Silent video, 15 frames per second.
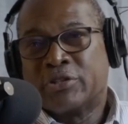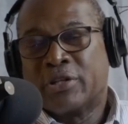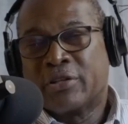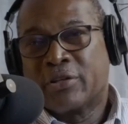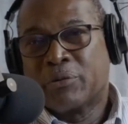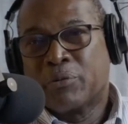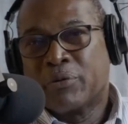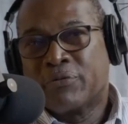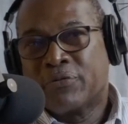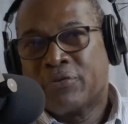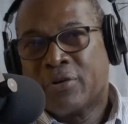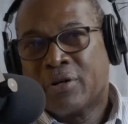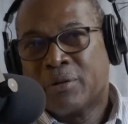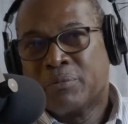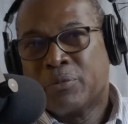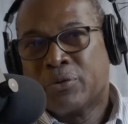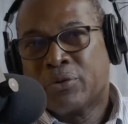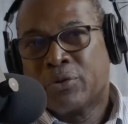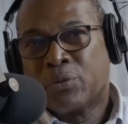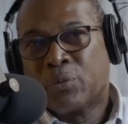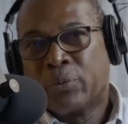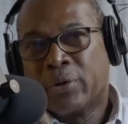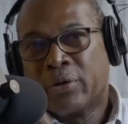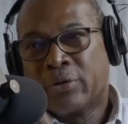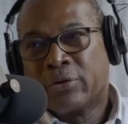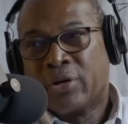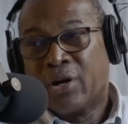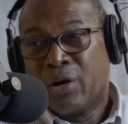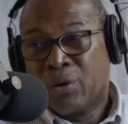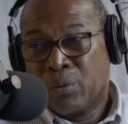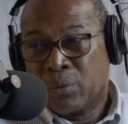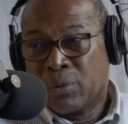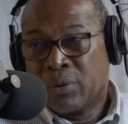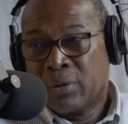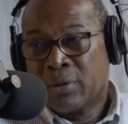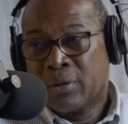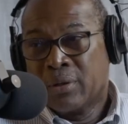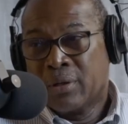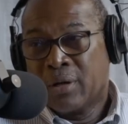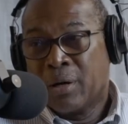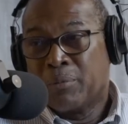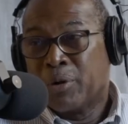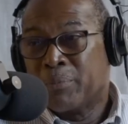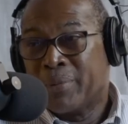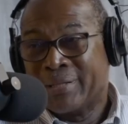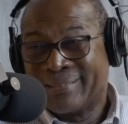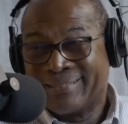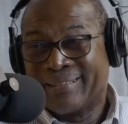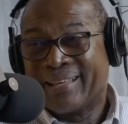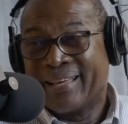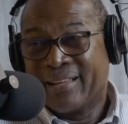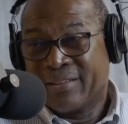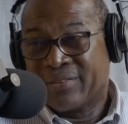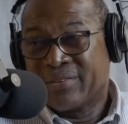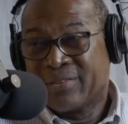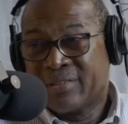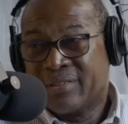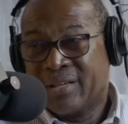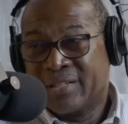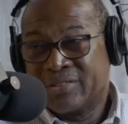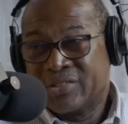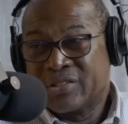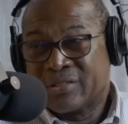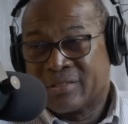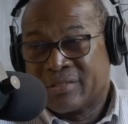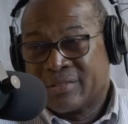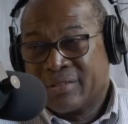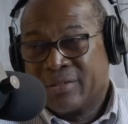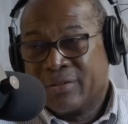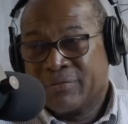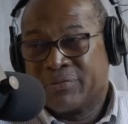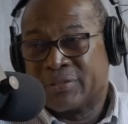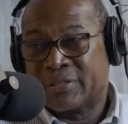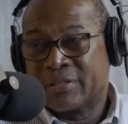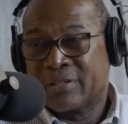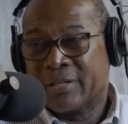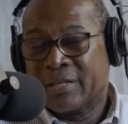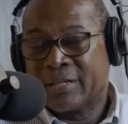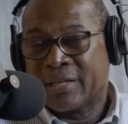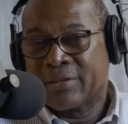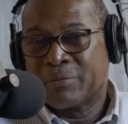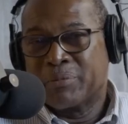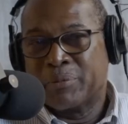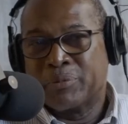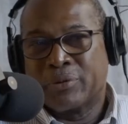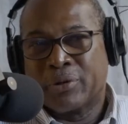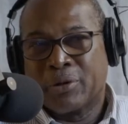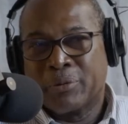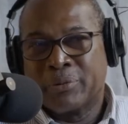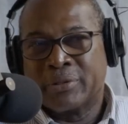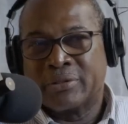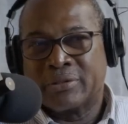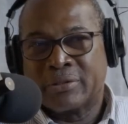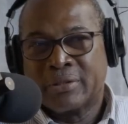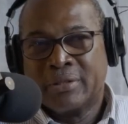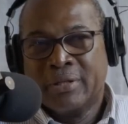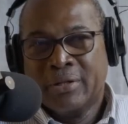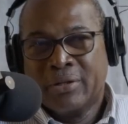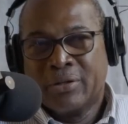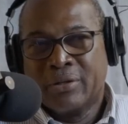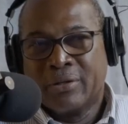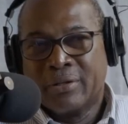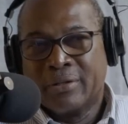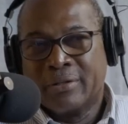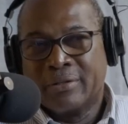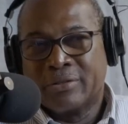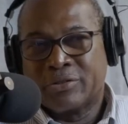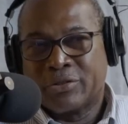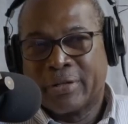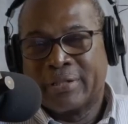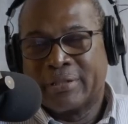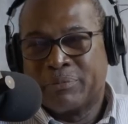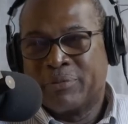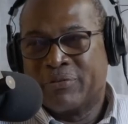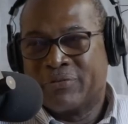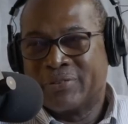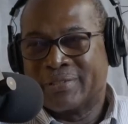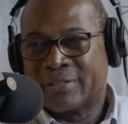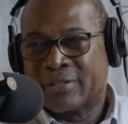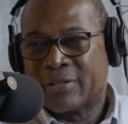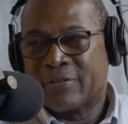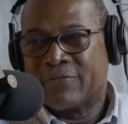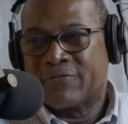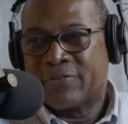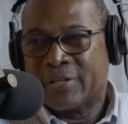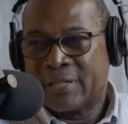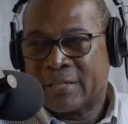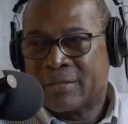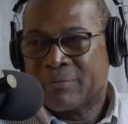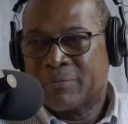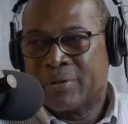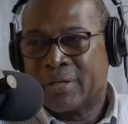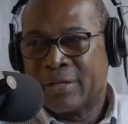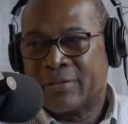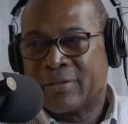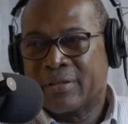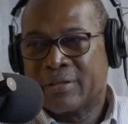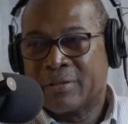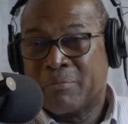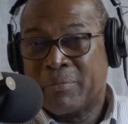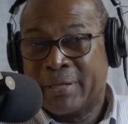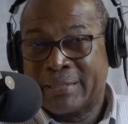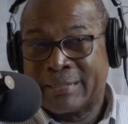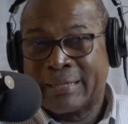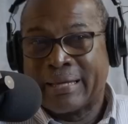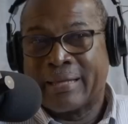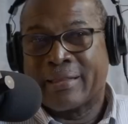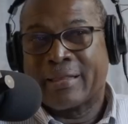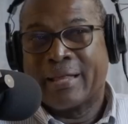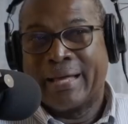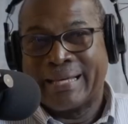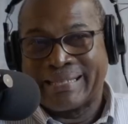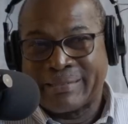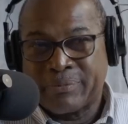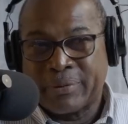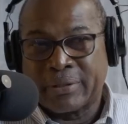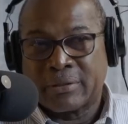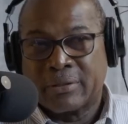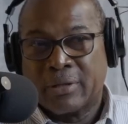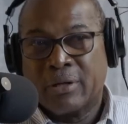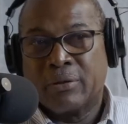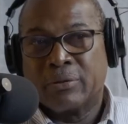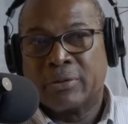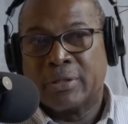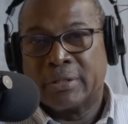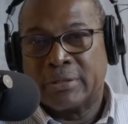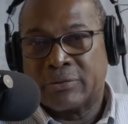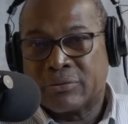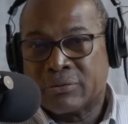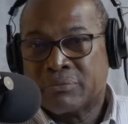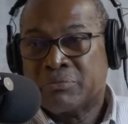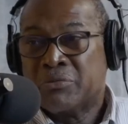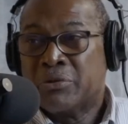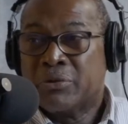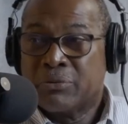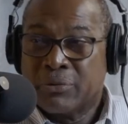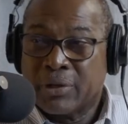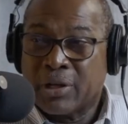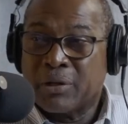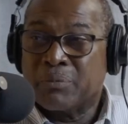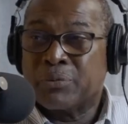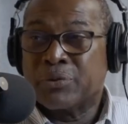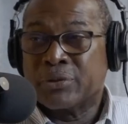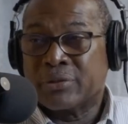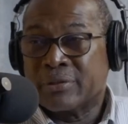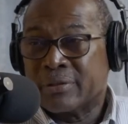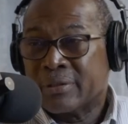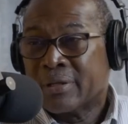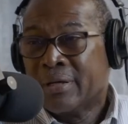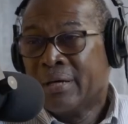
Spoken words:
I think we're far more aware now about mental health, not just physical health. I think people are always trying to be physically fit, but I think the mental health aspect now is really important.